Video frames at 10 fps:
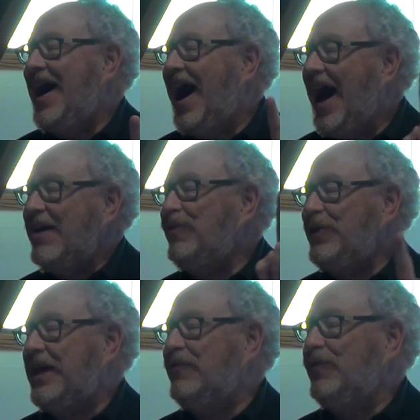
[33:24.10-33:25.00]
I will
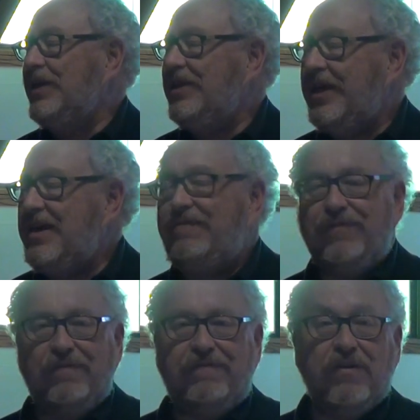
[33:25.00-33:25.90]
get relief
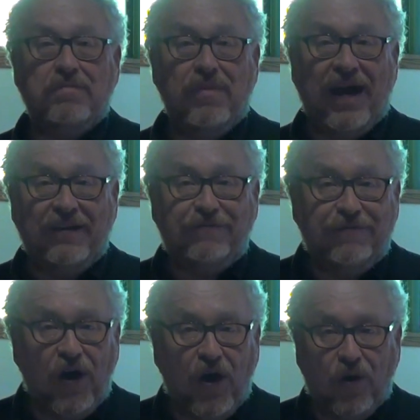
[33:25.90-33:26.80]
from my
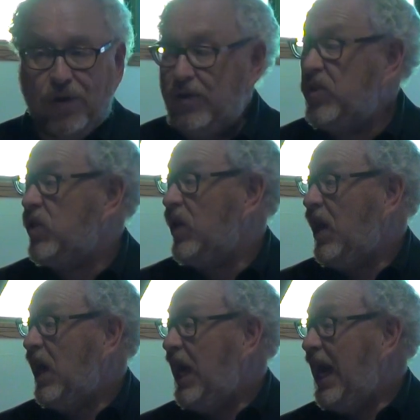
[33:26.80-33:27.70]
foes
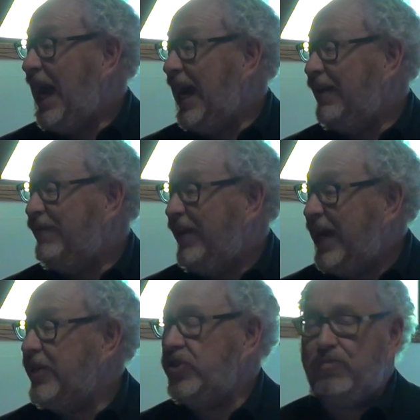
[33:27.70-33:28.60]
and
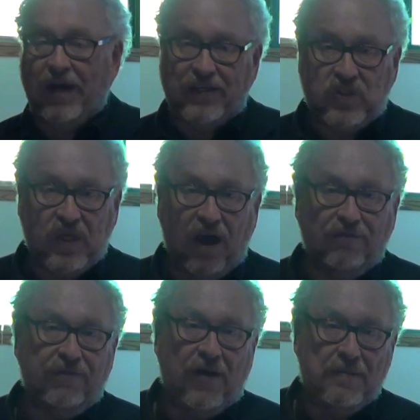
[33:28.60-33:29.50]
avenge
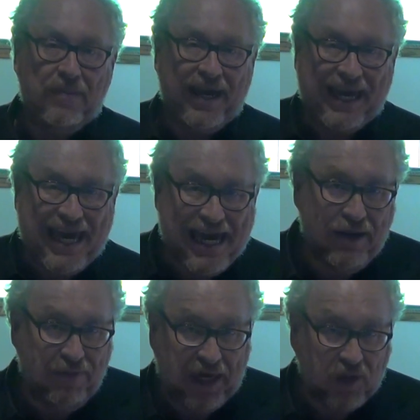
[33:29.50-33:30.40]
myself on my
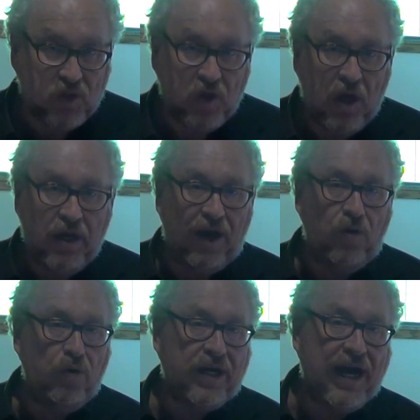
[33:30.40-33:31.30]
enemies. Now,
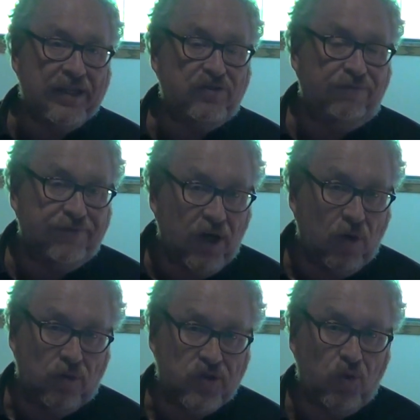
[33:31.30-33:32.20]
who are God's
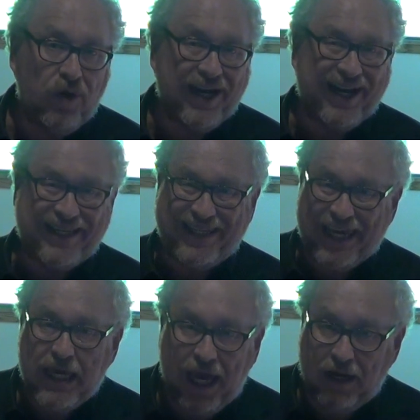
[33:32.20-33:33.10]
foes? Who are God's
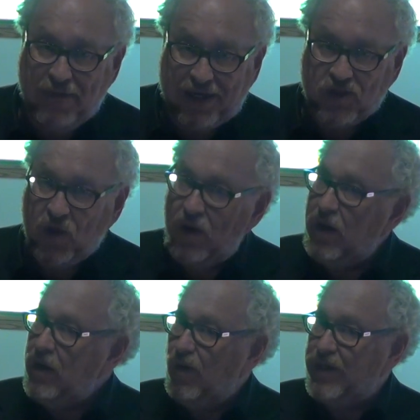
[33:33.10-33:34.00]
enemies?
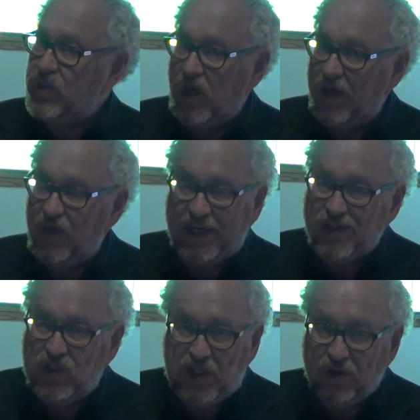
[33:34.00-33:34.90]
Well, it's not the
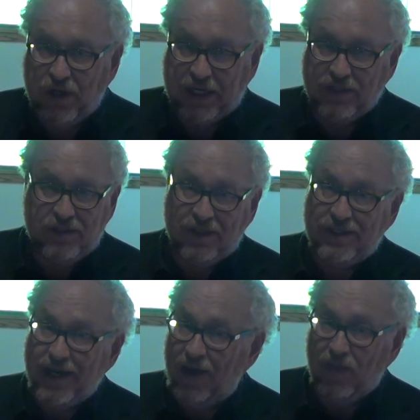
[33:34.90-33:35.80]
Assyrians.
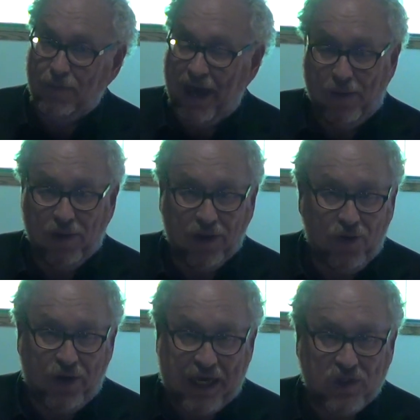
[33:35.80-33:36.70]
It's not the
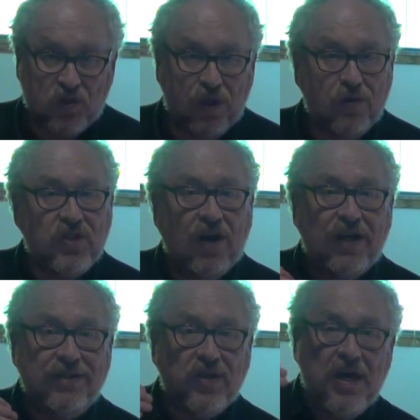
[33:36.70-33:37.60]
Babylonians. Those are
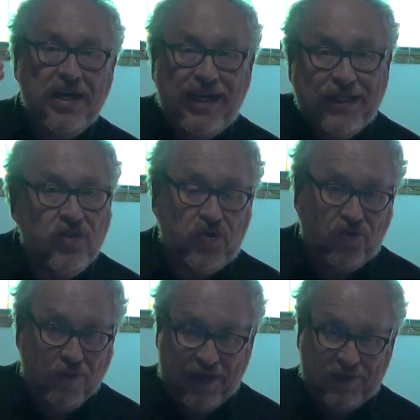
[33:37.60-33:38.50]
his
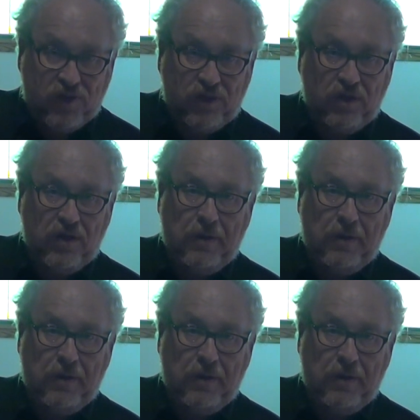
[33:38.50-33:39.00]
instruments.